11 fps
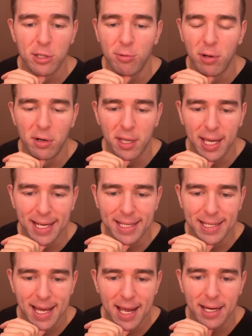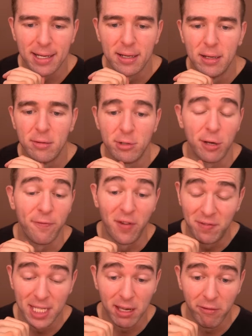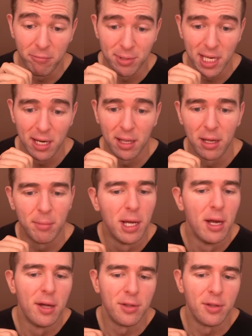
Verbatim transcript: 289, which is 57% of them.